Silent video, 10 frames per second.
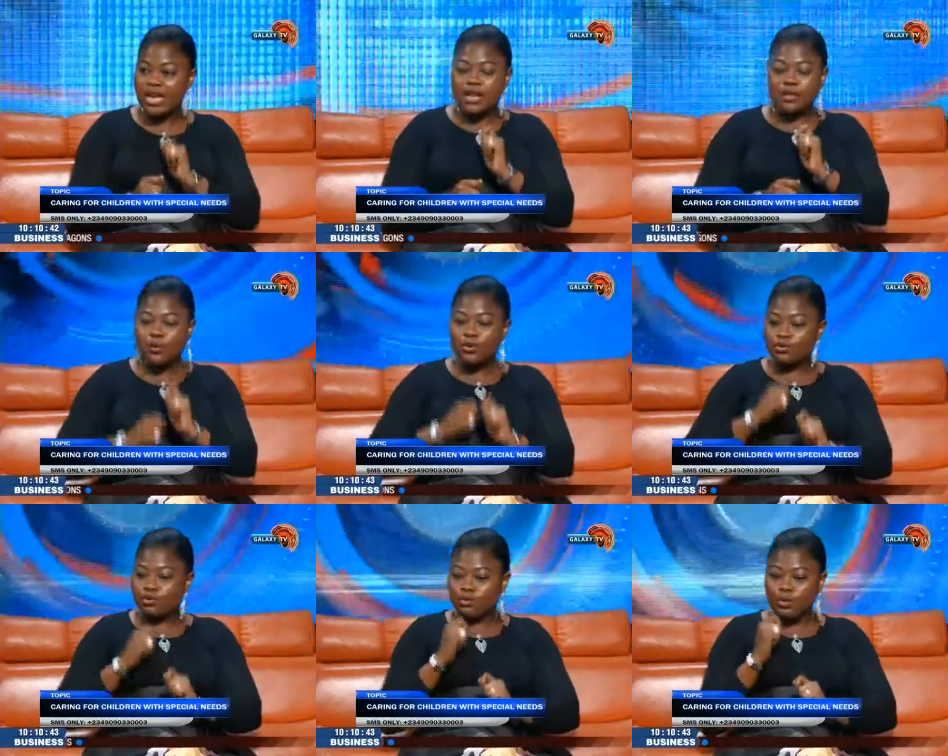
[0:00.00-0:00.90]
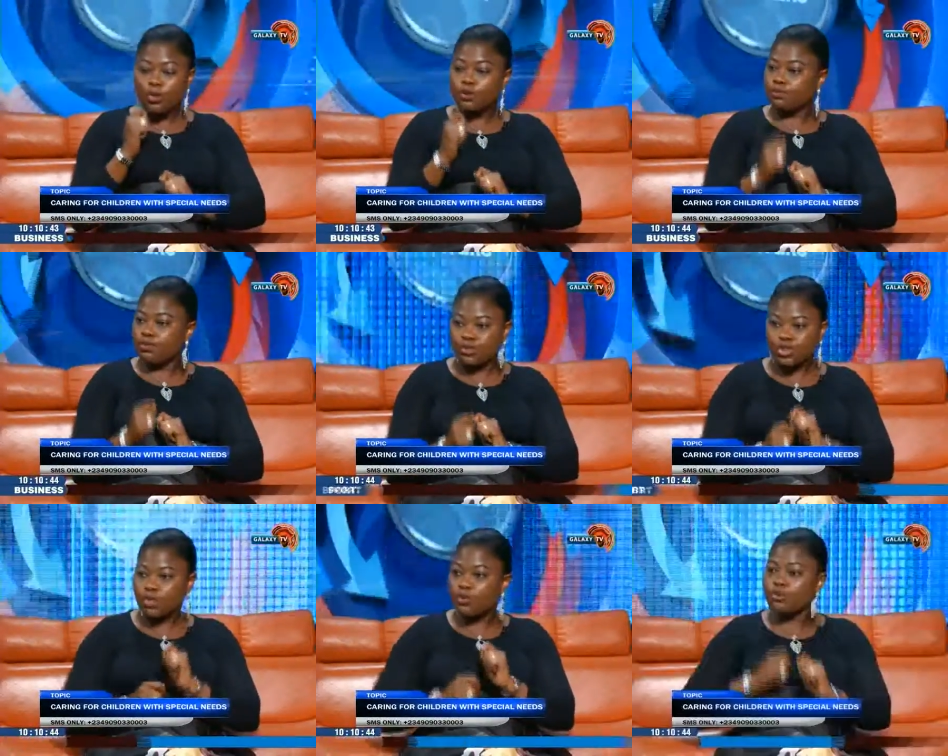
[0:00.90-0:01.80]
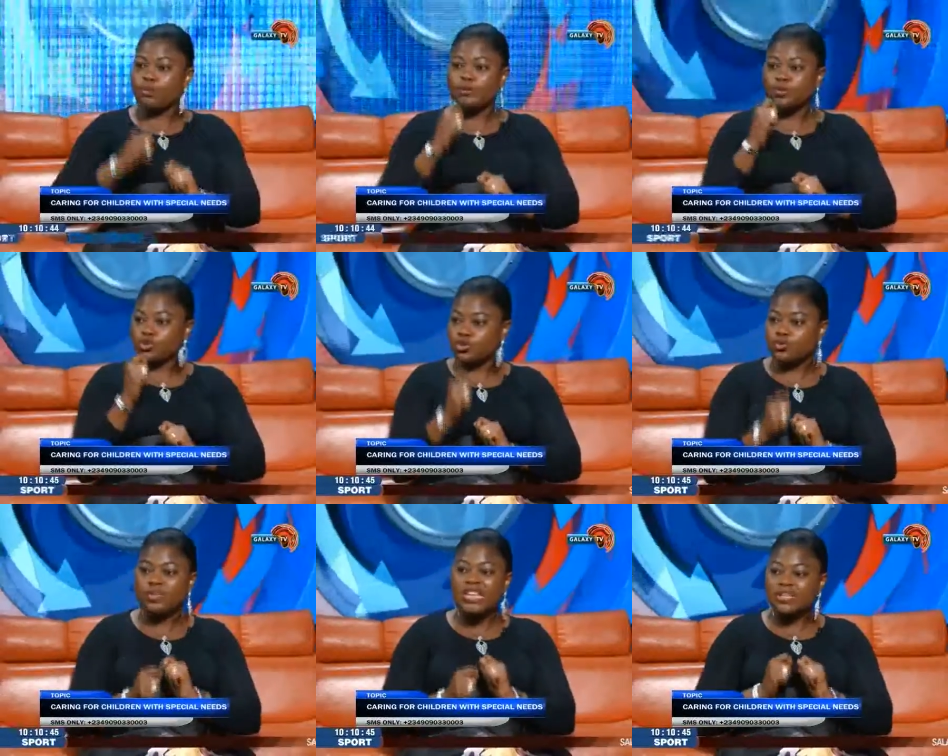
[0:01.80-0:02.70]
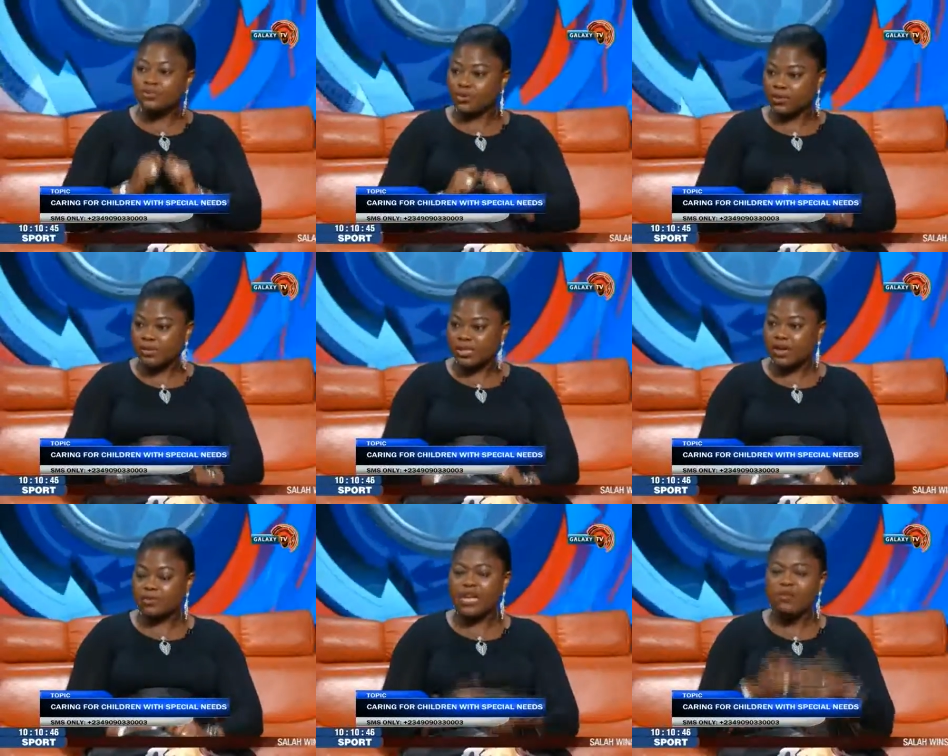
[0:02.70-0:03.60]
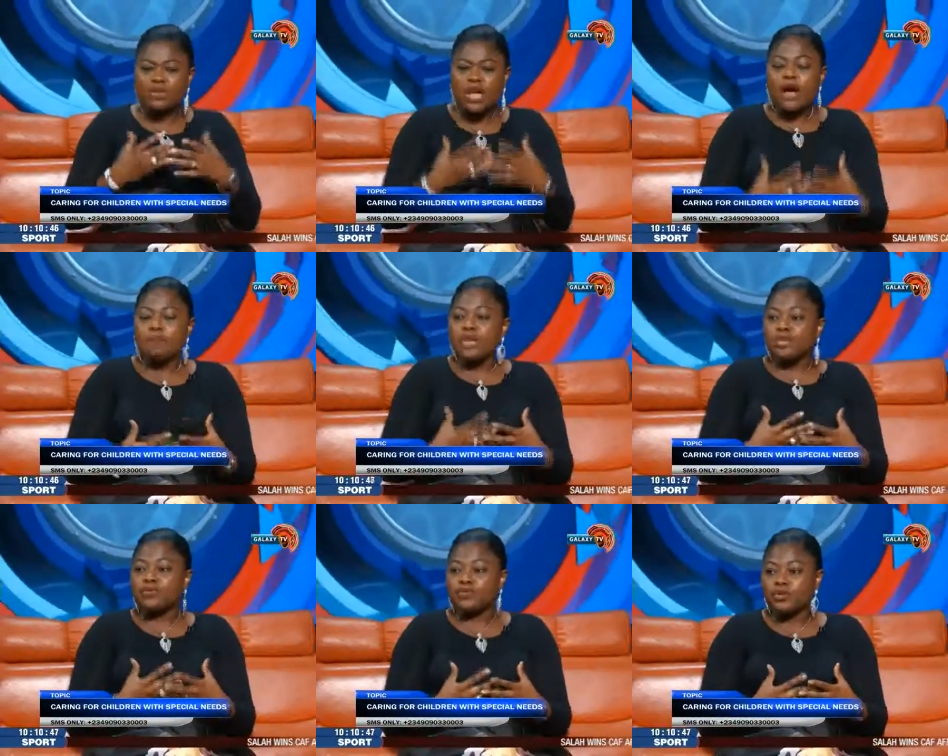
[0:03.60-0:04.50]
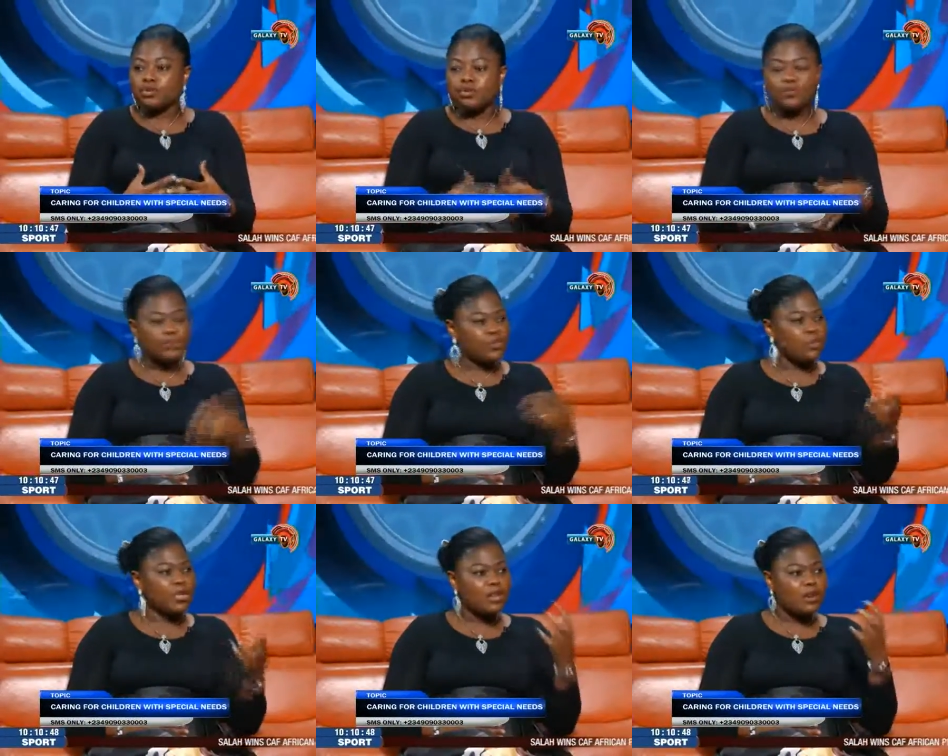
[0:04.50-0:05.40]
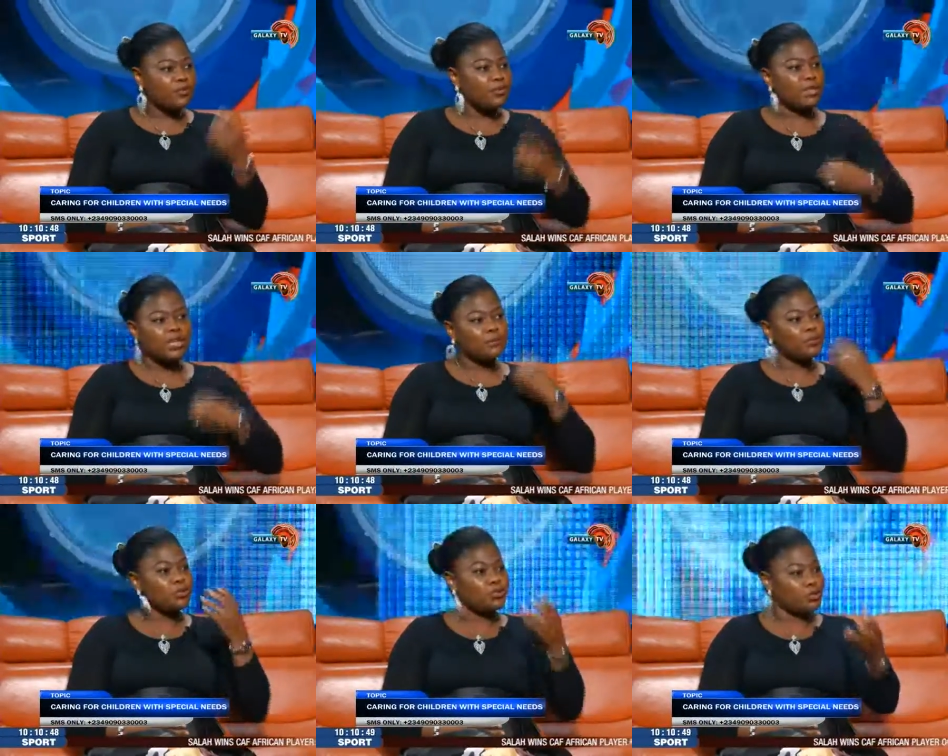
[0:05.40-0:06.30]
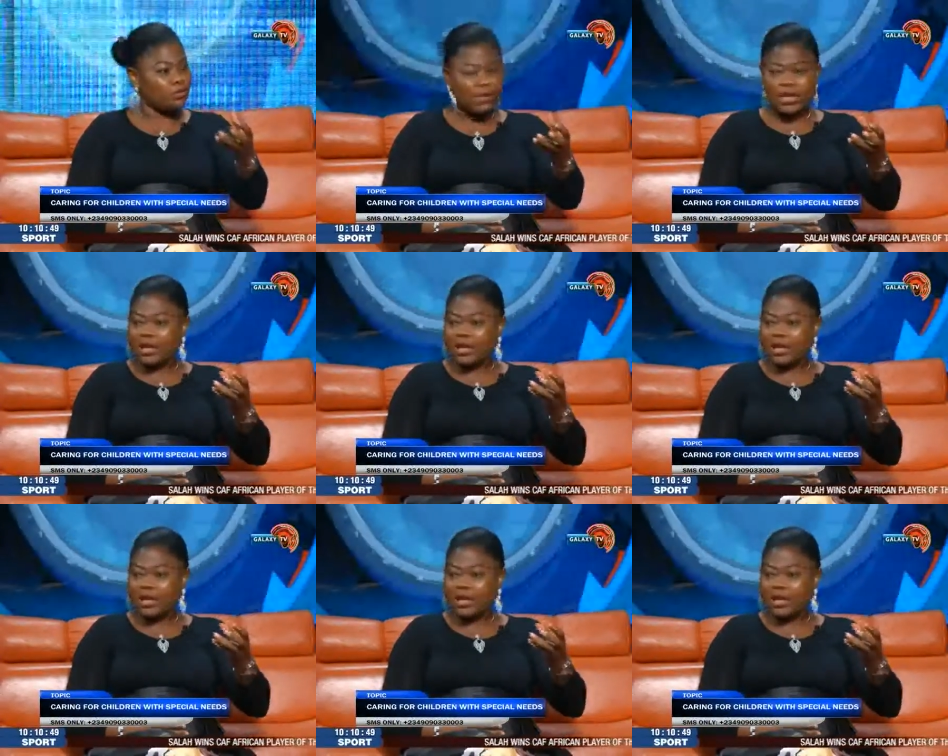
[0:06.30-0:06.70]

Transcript: They want to push. They want to be able to do things for themselves. That would make you feel good. Fulfillment comes from being able to do.